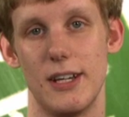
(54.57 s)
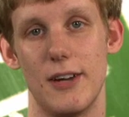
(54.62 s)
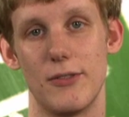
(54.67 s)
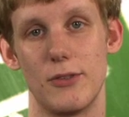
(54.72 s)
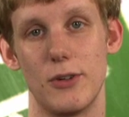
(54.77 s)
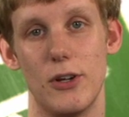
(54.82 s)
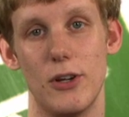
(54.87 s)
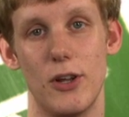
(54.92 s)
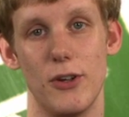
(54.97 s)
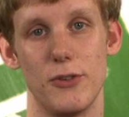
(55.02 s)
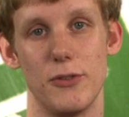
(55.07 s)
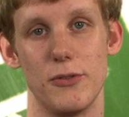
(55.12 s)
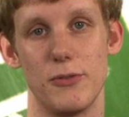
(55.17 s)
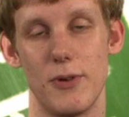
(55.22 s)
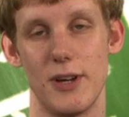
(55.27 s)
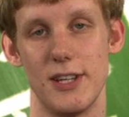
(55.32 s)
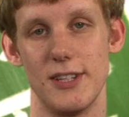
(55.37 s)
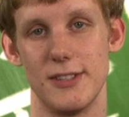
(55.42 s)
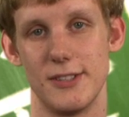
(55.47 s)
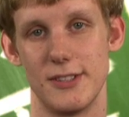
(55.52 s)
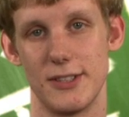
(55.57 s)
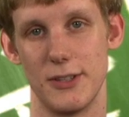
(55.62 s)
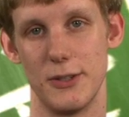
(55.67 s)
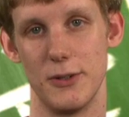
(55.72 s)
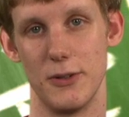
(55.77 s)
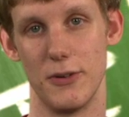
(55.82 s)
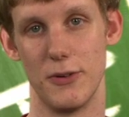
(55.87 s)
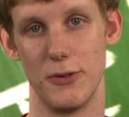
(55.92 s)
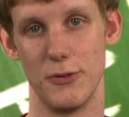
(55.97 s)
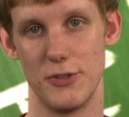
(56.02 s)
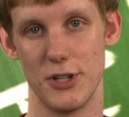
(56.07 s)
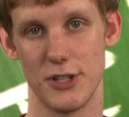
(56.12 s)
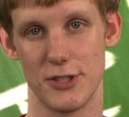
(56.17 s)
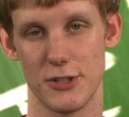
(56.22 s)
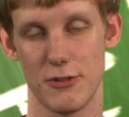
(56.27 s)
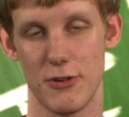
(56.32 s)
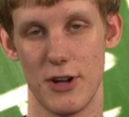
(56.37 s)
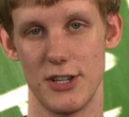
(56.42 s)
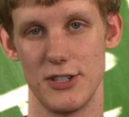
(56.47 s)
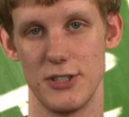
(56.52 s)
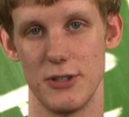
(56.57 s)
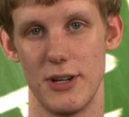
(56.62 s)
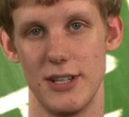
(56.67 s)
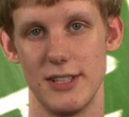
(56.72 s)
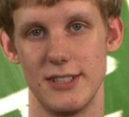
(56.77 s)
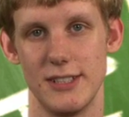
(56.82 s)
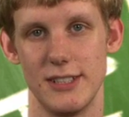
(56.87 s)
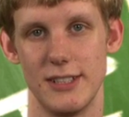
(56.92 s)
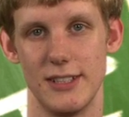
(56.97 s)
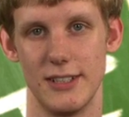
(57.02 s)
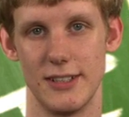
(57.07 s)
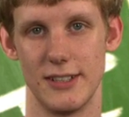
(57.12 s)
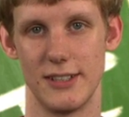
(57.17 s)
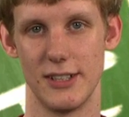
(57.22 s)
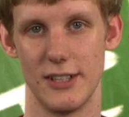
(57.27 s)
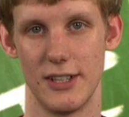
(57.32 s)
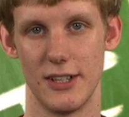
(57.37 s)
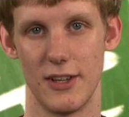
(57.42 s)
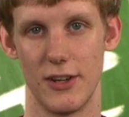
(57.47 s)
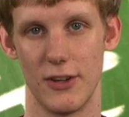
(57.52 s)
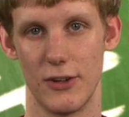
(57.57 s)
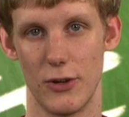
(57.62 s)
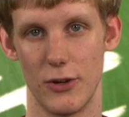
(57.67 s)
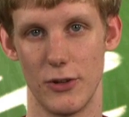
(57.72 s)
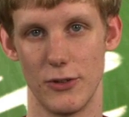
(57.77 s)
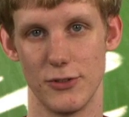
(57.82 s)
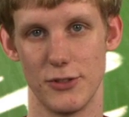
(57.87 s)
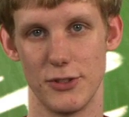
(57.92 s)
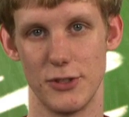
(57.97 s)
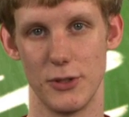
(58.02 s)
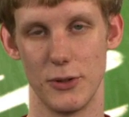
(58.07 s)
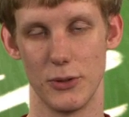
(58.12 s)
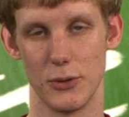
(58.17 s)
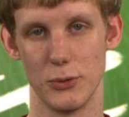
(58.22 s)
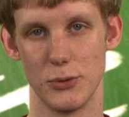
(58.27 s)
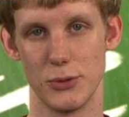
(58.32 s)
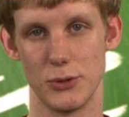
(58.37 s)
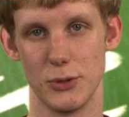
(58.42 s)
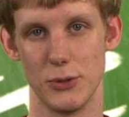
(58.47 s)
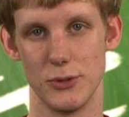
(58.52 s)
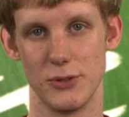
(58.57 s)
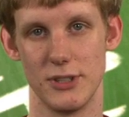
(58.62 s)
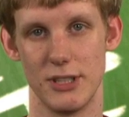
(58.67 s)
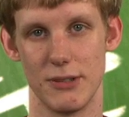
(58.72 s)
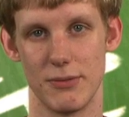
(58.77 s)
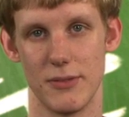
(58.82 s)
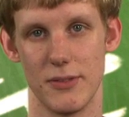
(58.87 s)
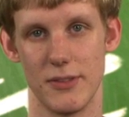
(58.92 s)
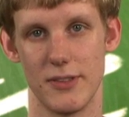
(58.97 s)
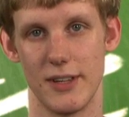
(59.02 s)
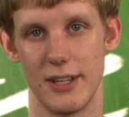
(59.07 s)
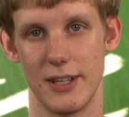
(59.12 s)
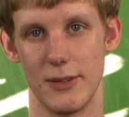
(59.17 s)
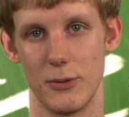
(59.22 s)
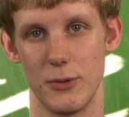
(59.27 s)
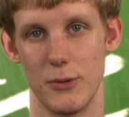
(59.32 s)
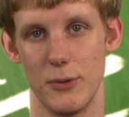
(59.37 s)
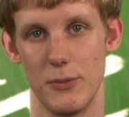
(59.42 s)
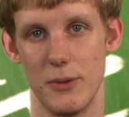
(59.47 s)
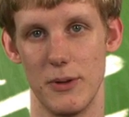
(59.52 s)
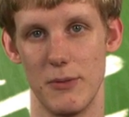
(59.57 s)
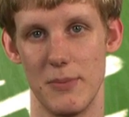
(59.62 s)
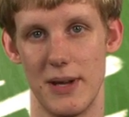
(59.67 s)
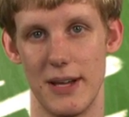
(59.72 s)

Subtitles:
I've got lots of friends who just graduated and have gone on to doing all sorts of different things with